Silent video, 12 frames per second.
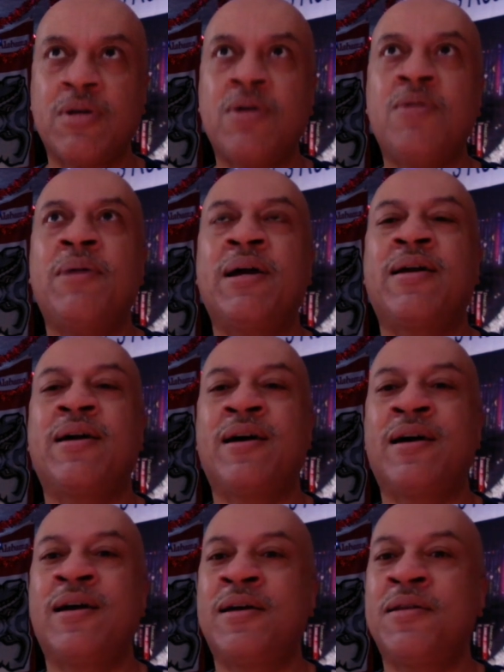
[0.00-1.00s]
my
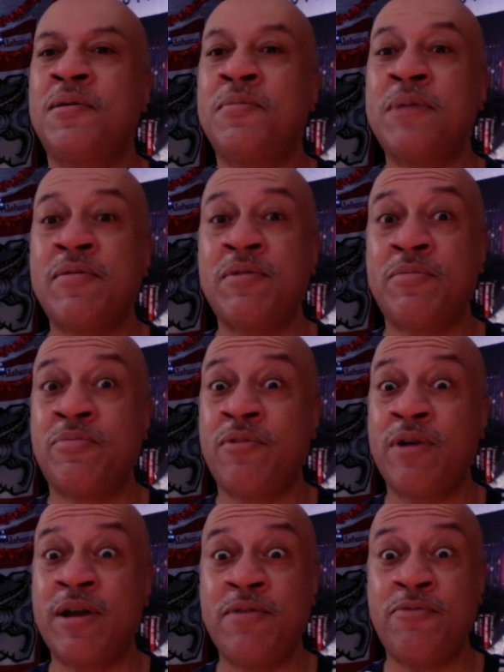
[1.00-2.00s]
gosh, I'm having a
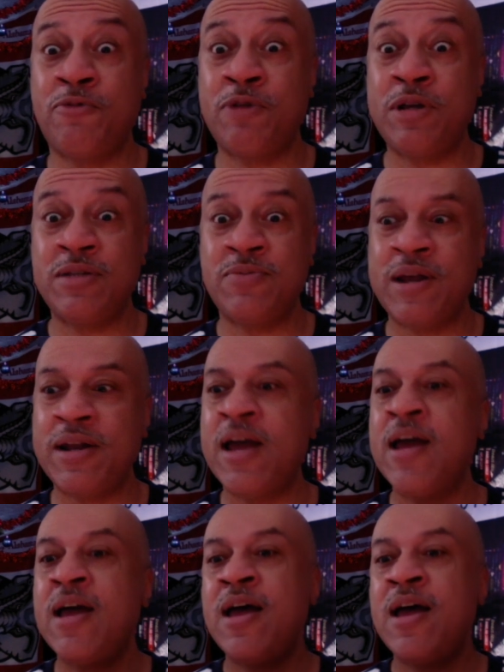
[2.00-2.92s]
brain freeze right now.